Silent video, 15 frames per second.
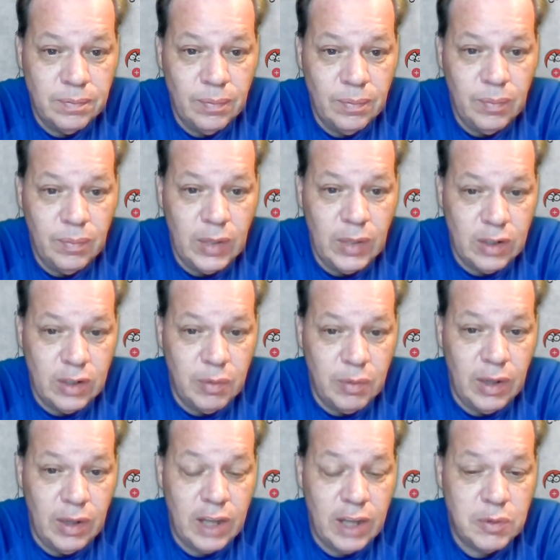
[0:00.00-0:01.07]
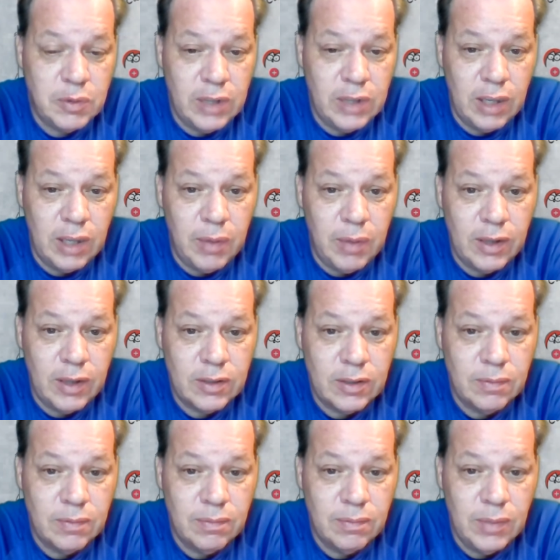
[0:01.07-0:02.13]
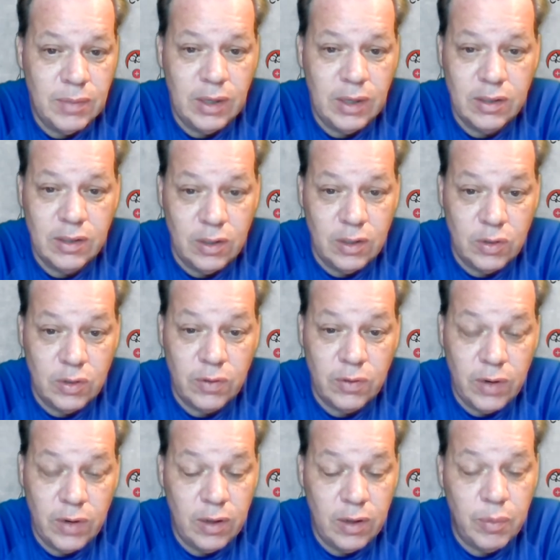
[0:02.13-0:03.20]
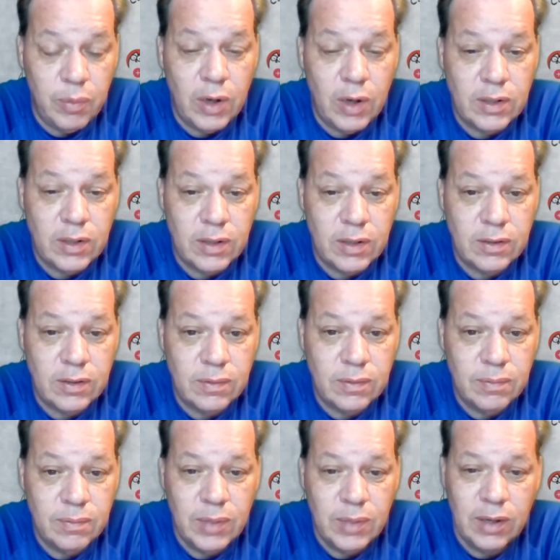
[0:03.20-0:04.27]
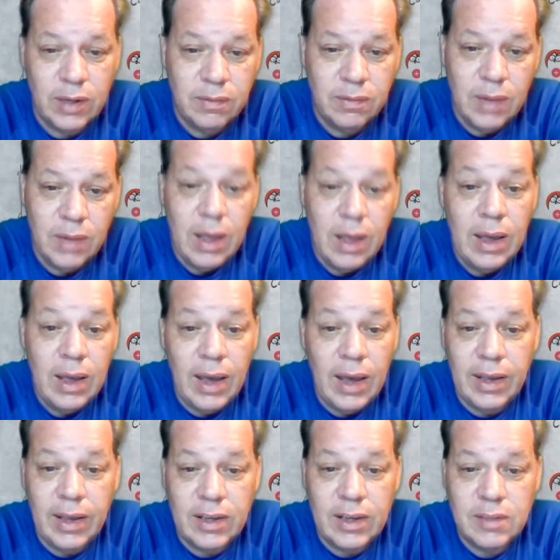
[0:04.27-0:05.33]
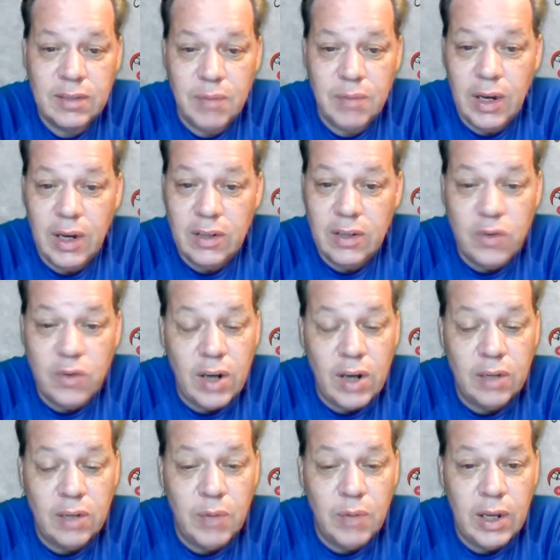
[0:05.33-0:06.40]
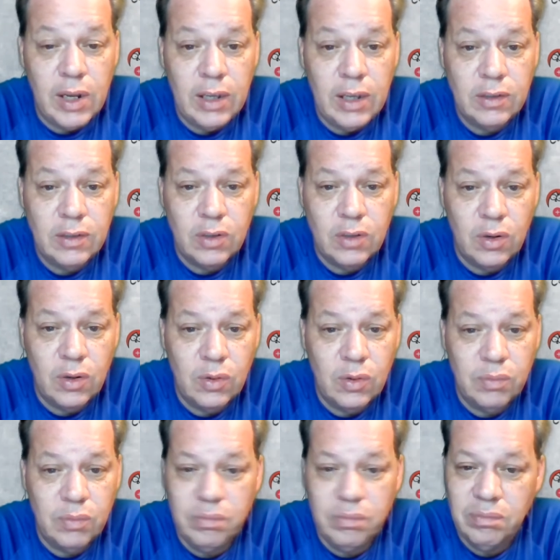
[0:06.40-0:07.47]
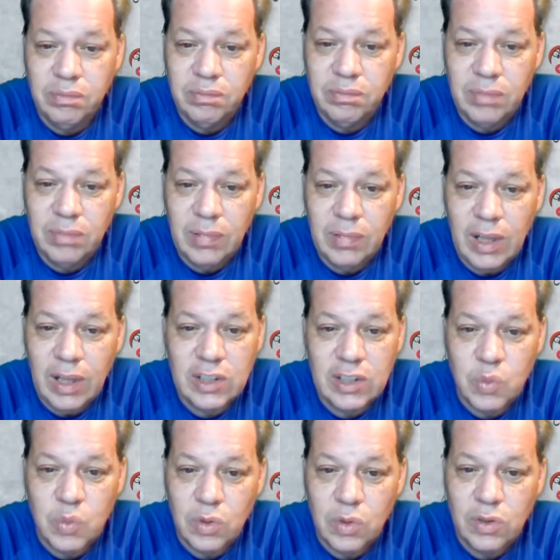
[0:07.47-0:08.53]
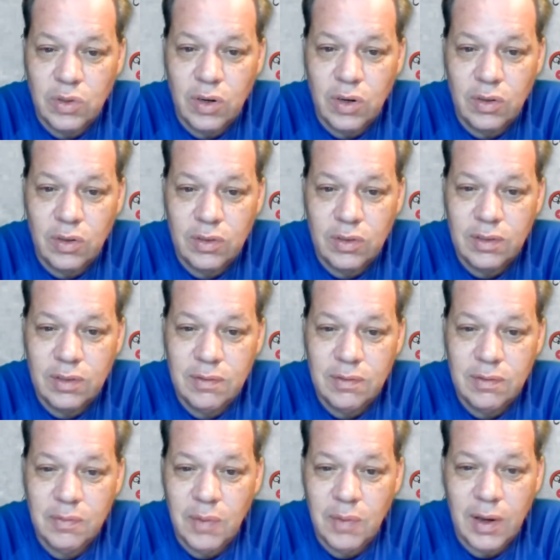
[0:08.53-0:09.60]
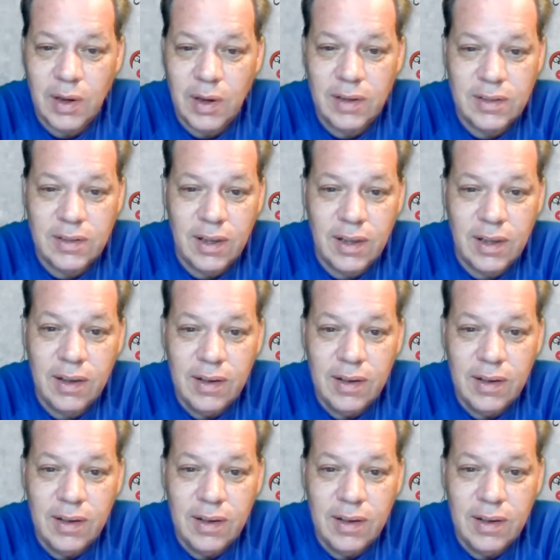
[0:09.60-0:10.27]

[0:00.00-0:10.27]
Because it'll be the last mistake he makes, because he'll lose a friend in the process. But I guess money's attracted to money, so as the world turns, what can I say?